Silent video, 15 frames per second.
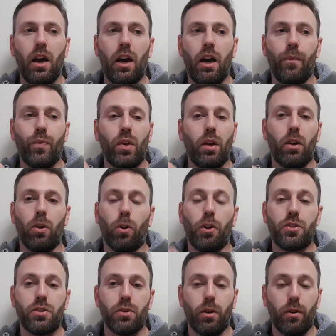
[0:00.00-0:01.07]
um,
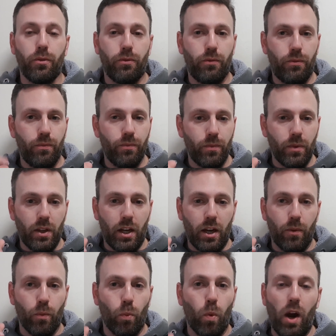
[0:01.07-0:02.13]
lots of
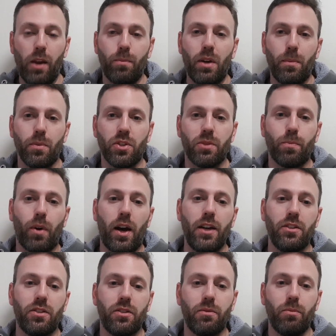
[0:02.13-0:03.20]
um, white pepper
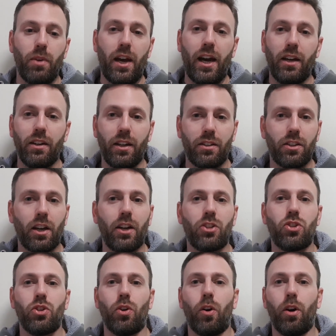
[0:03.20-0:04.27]
spice and a
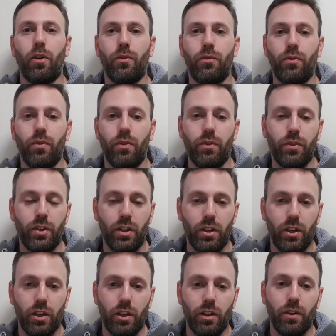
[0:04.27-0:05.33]
touch of
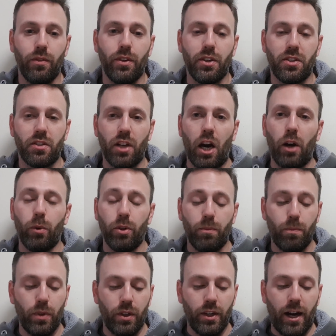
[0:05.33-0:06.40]
the the
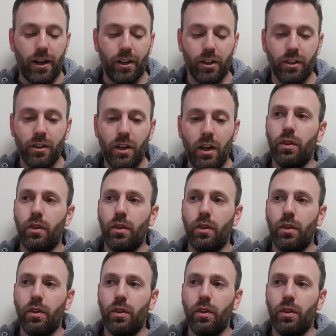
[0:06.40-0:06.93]
Starward banana.